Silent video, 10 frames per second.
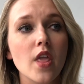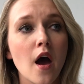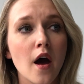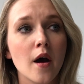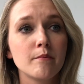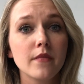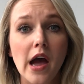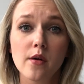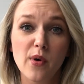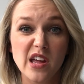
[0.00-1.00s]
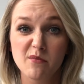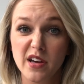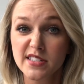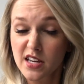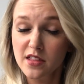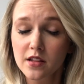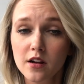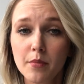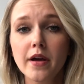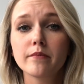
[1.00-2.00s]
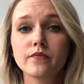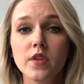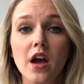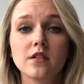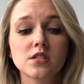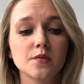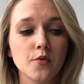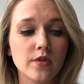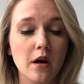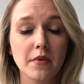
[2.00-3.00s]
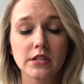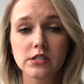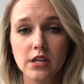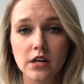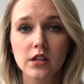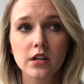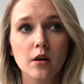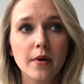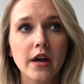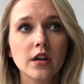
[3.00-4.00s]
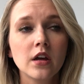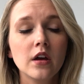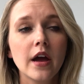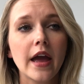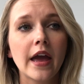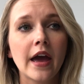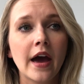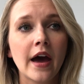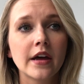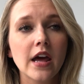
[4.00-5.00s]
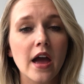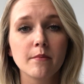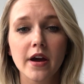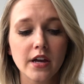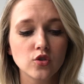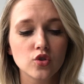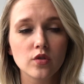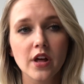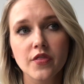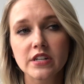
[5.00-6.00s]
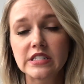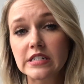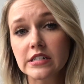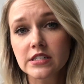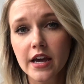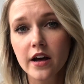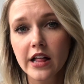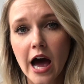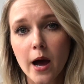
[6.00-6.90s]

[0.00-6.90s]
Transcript: I whiten my teeth a little bit, I smooth out my skin a little bit, and I might do the detail